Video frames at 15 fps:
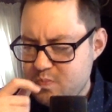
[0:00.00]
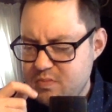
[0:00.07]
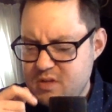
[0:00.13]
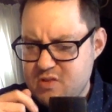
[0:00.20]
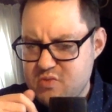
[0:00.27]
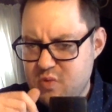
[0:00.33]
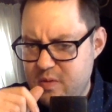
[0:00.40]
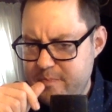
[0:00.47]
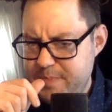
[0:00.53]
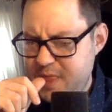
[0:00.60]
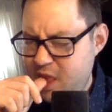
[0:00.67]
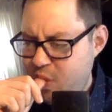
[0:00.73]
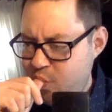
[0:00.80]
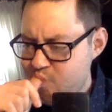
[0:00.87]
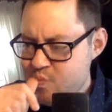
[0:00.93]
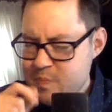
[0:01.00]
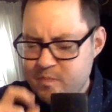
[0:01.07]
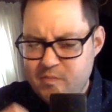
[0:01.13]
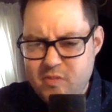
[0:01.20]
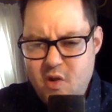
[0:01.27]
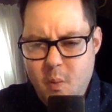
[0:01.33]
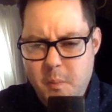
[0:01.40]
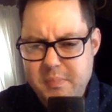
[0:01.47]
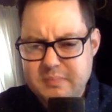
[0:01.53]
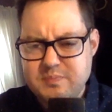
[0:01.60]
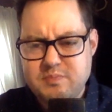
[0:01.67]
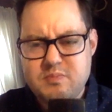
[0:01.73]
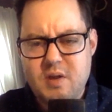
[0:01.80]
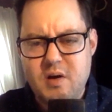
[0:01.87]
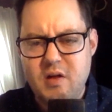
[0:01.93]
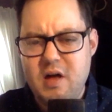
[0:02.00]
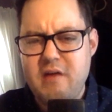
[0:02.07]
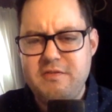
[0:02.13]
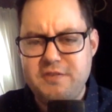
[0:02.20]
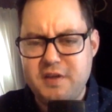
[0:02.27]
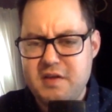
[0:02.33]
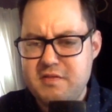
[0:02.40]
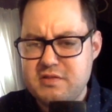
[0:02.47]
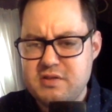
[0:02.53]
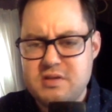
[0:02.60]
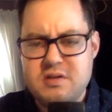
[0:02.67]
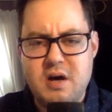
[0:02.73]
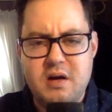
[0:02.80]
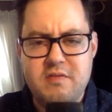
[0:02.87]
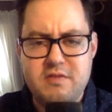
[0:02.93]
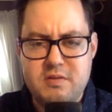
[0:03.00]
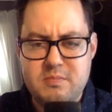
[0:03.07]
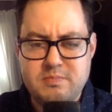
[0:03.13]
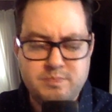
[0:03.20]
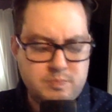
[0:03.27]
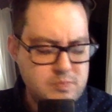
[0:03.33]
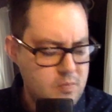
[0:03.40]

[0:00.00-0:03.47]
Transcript: This one. A lot of flavors and none of them